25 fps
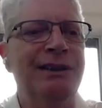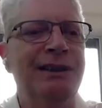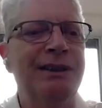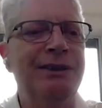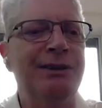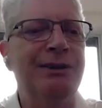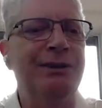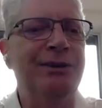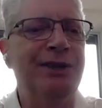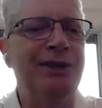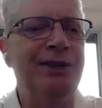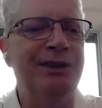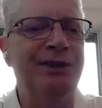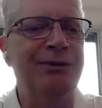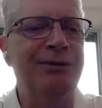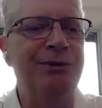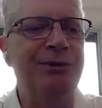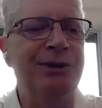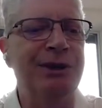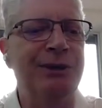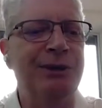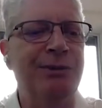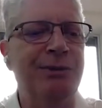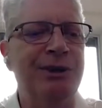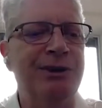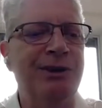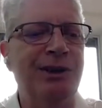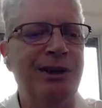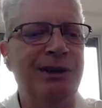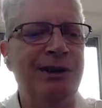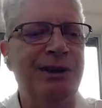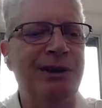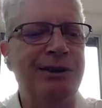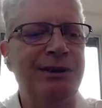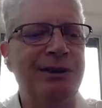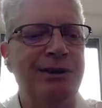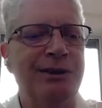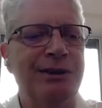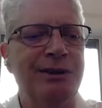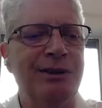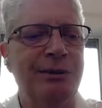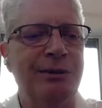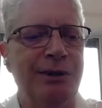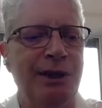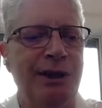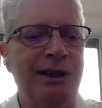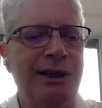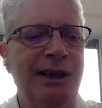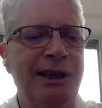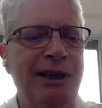the other things have really been talked
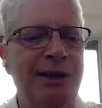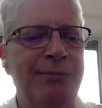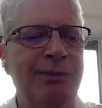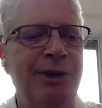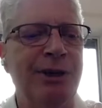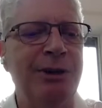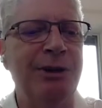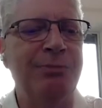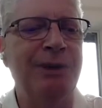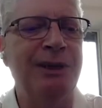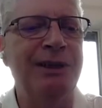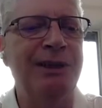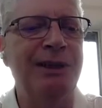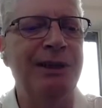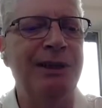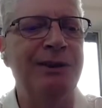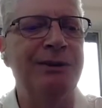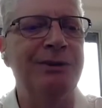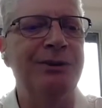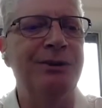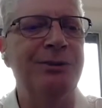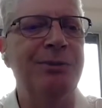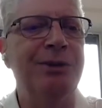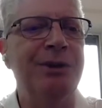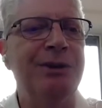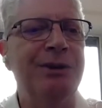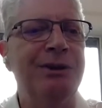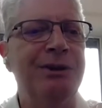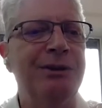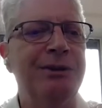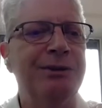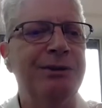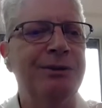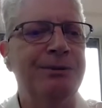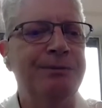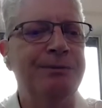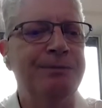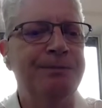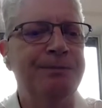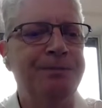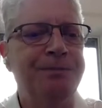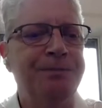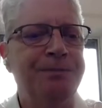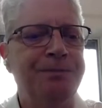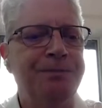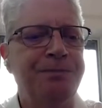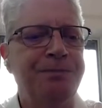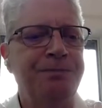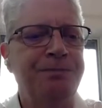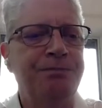a lot about by the other speakers.
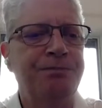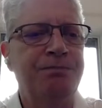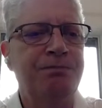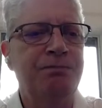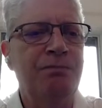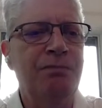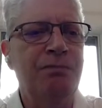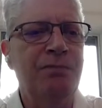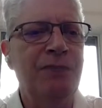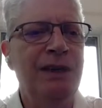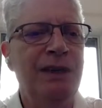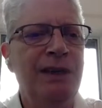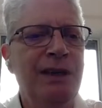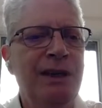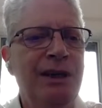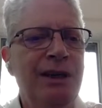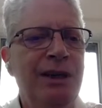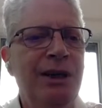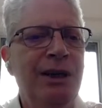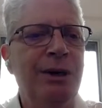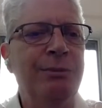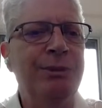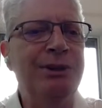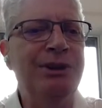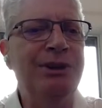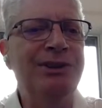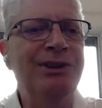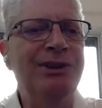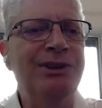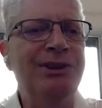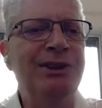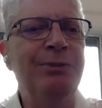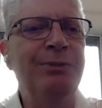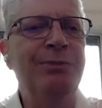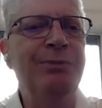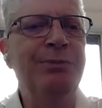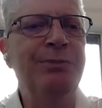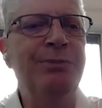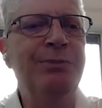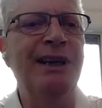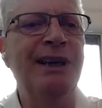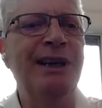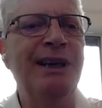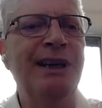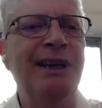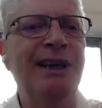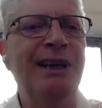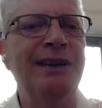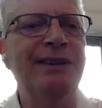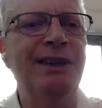But just a little bit of
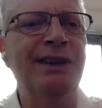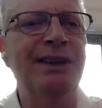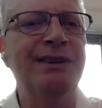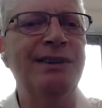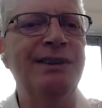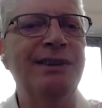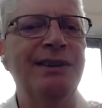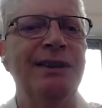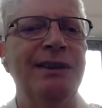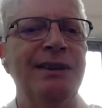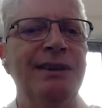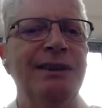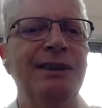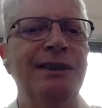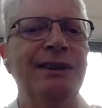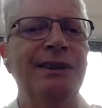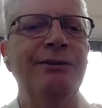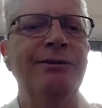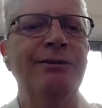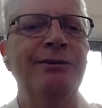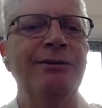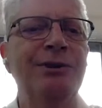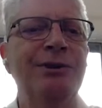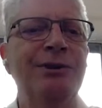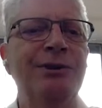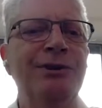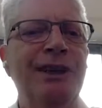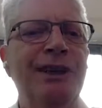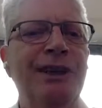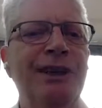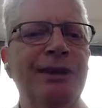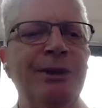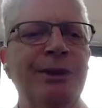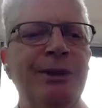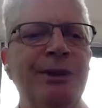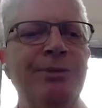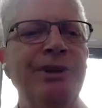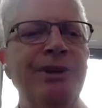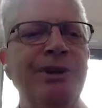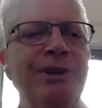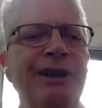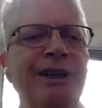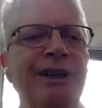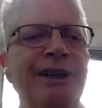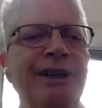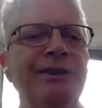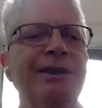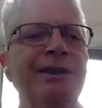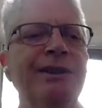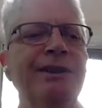context. The first thing I want to
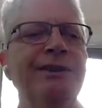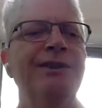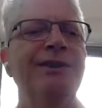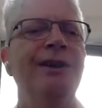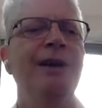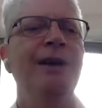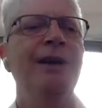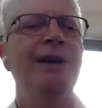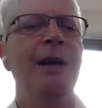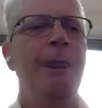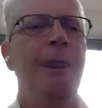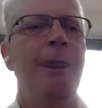point out is